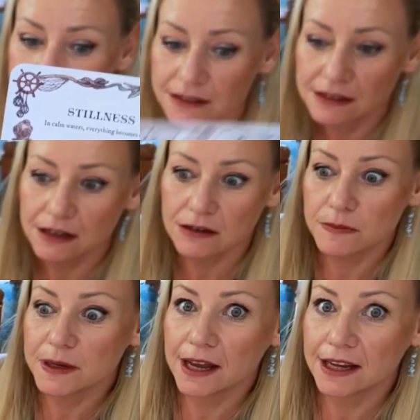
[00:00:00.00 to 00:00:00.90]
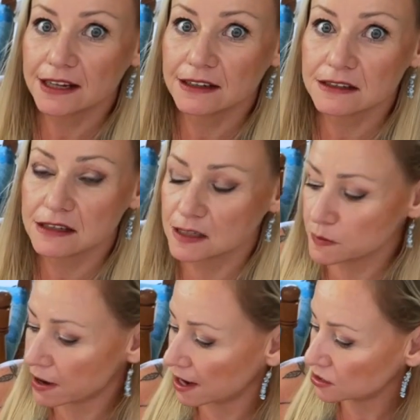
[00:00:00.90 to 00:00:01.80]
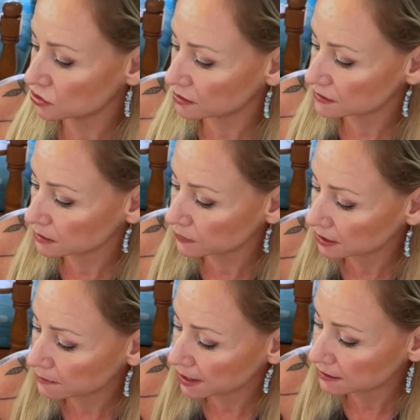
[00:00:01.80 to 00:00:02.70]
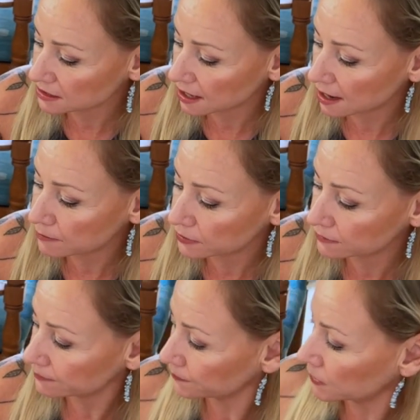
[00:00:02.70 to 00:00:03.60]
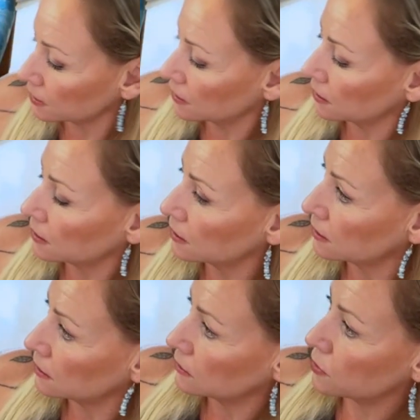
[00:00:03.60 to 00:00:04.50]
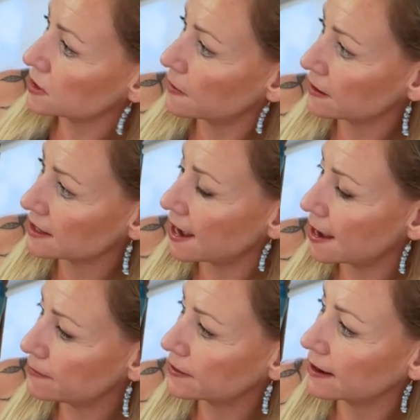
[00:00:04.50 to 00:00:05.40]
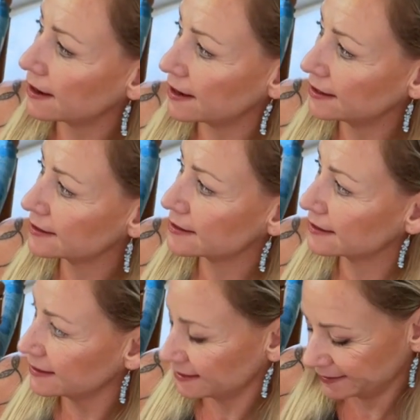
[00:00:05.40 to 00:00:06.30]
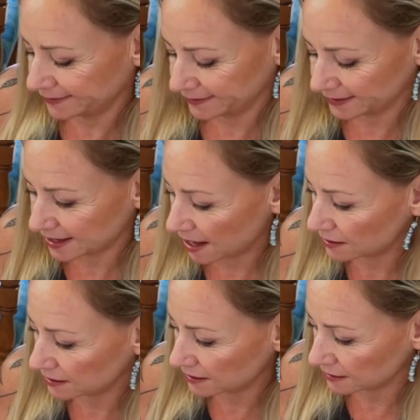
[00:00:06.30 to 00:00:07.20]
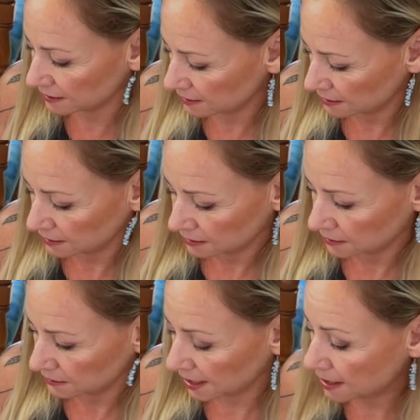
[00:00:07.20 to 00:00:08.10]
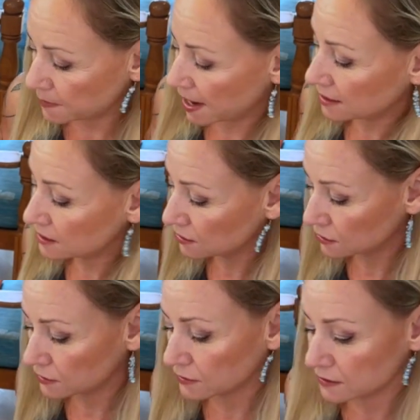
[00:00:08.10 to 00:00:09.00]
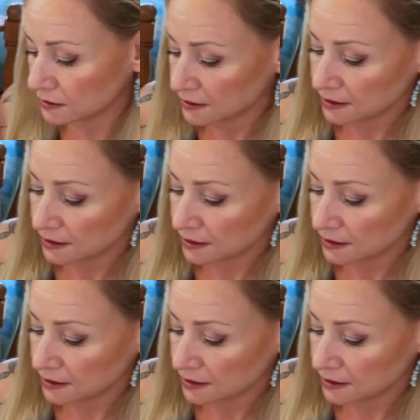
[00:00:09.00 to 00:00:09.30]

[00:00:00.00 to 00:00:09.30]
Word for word: So you could be like in anticipation of something about to happen. What's about to happen, guides? Tell us. King of Pentacles.